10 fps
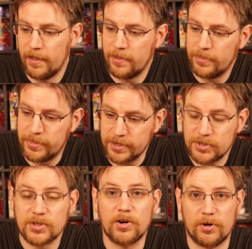
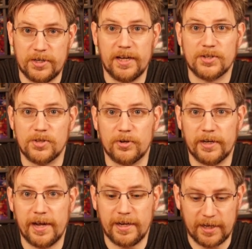This is an RTX
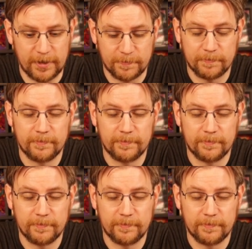3080.